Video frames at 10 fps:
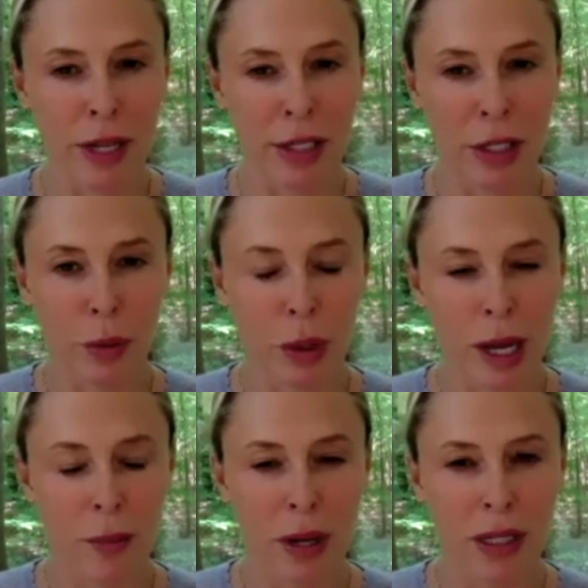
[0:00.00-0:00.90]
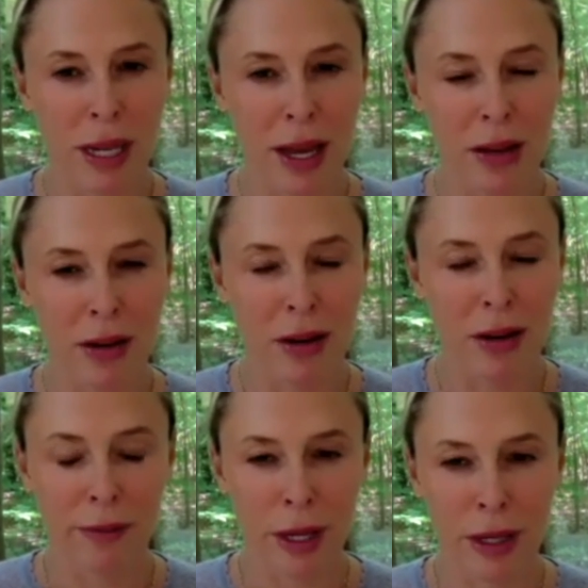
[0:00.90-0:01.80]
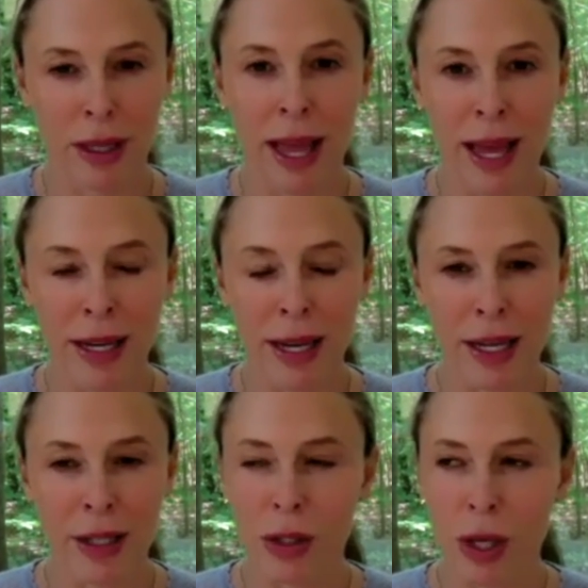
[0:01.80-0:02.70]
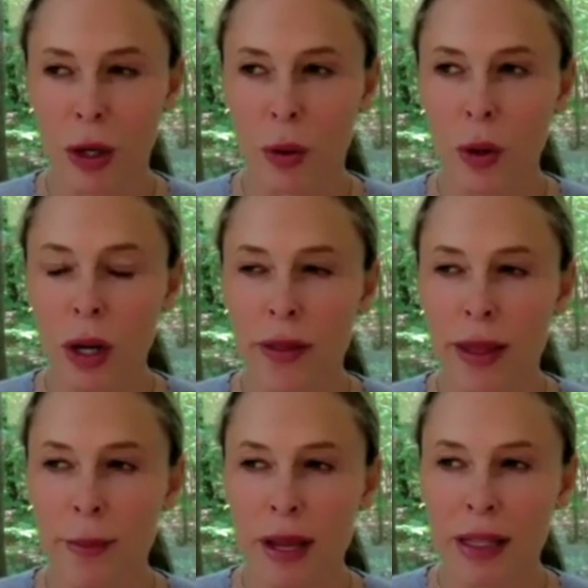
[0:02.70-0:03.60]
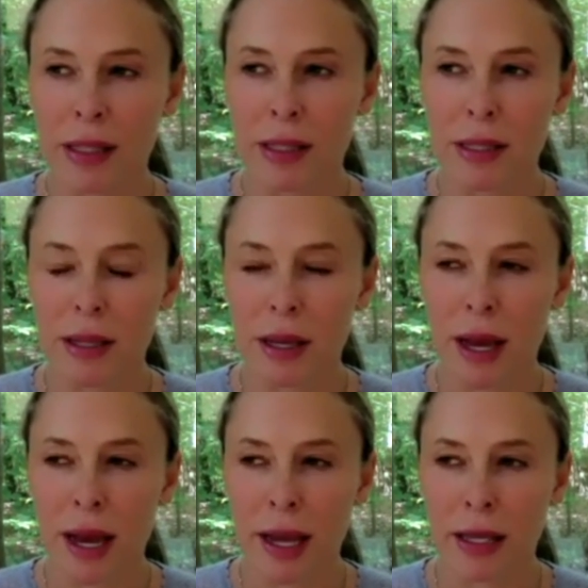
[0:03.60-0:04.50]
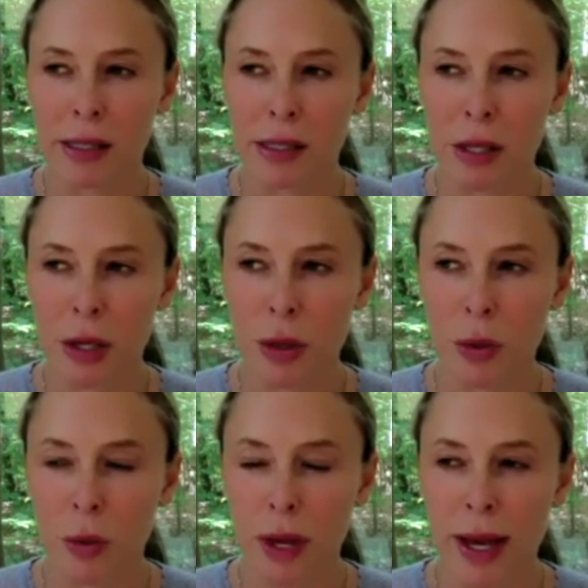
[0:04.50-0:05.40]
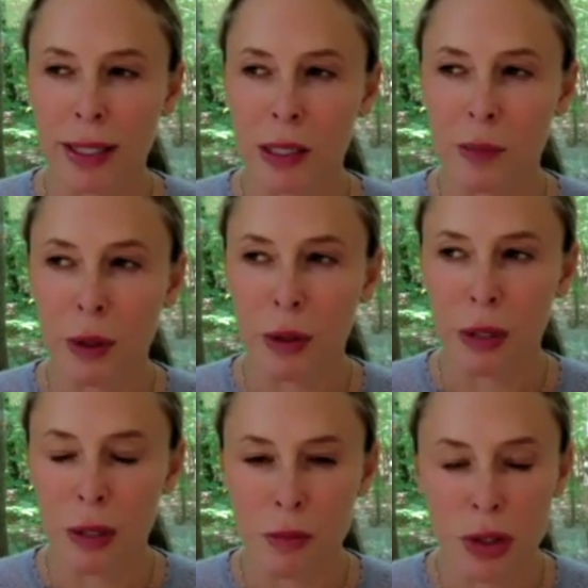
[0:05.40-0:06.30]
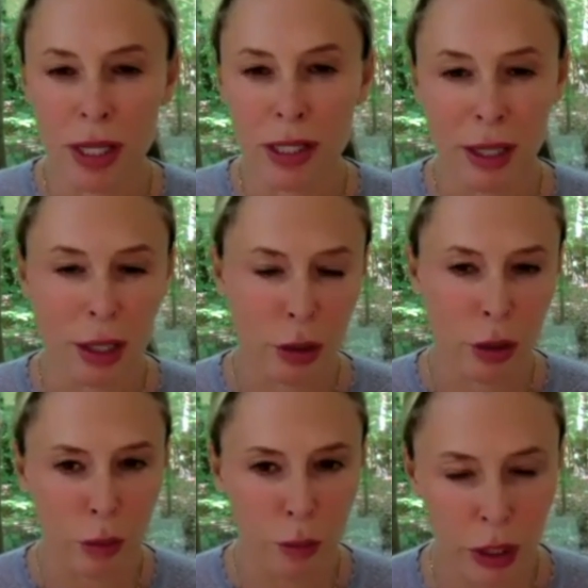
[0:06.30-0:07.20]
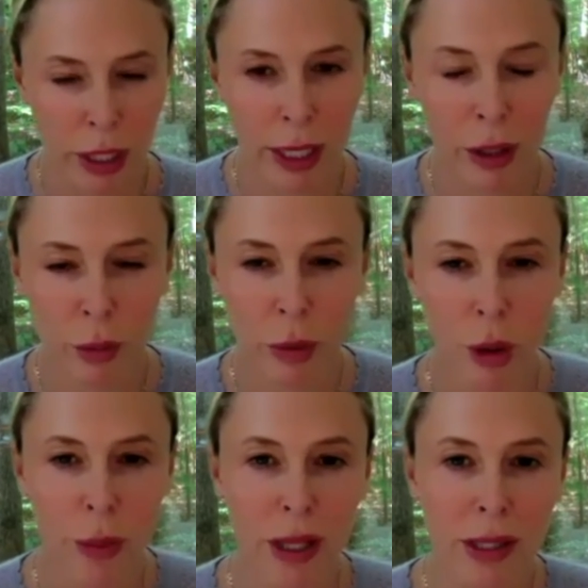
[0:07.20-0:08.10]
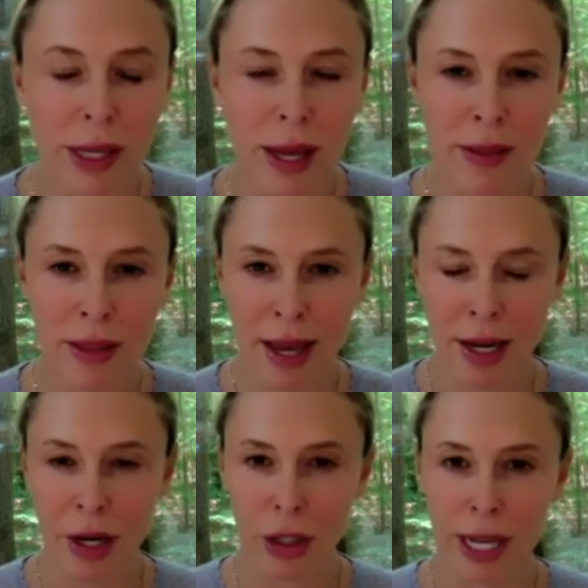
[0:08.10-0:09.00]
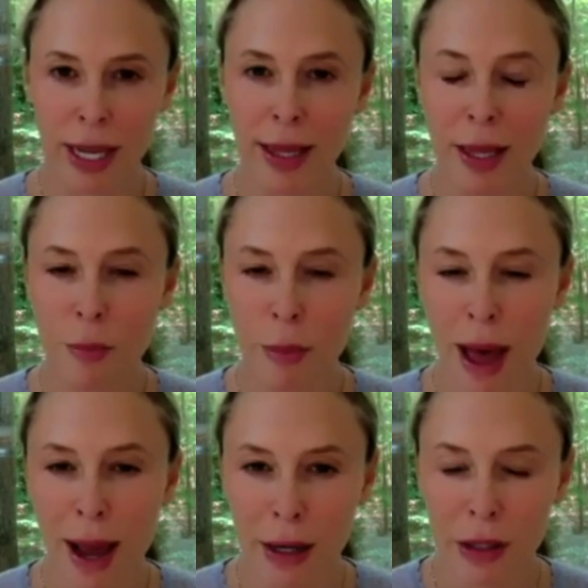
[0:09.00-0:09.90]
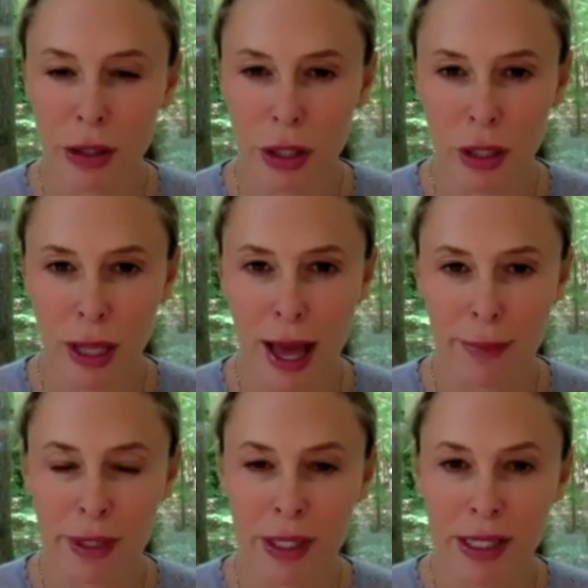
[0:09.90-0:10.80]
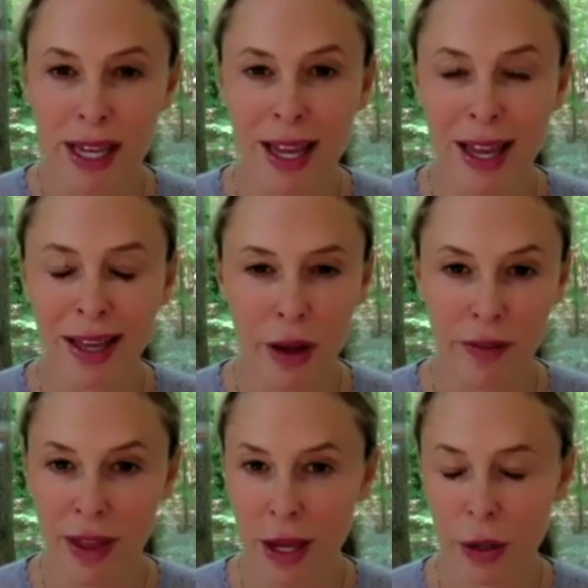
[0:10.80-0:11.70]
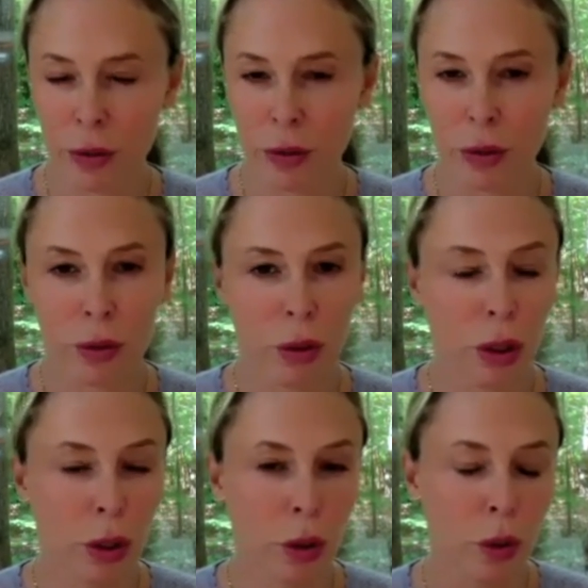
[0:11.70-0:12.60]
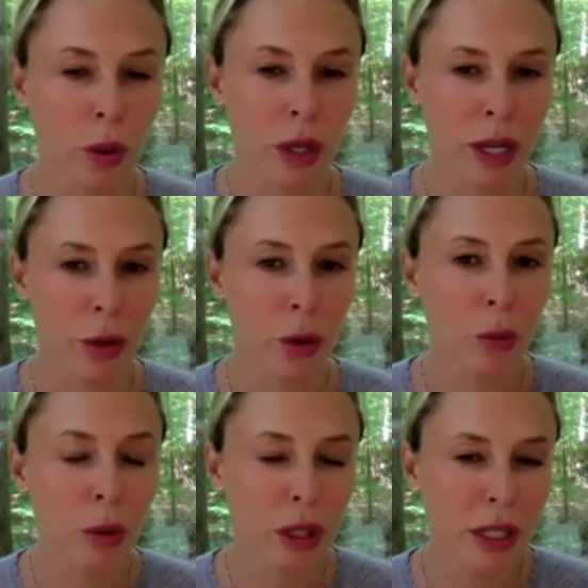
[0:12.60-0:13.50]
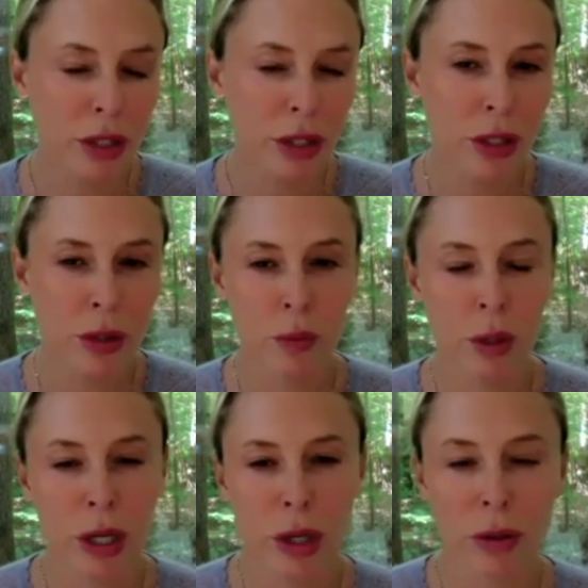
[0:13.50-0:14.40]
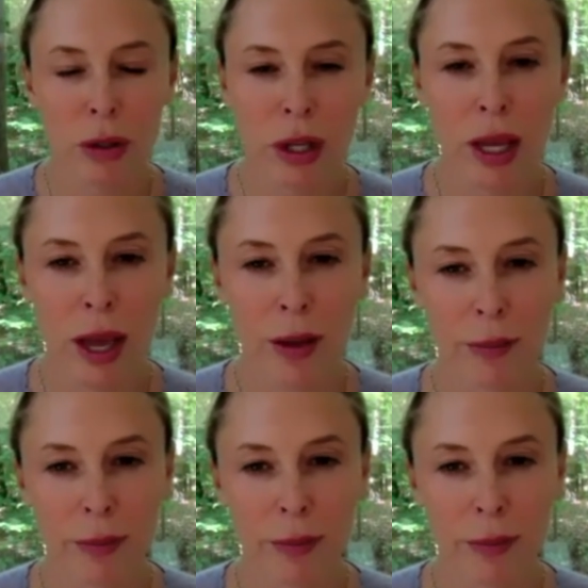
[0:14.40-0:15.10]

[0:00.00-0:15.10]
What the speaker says: as you were coming down and landing. So that means, I guess, you expose them just at those particular moments, and then you're taking them back to the lab to see if they grow in normal conditions, or what are you looking at?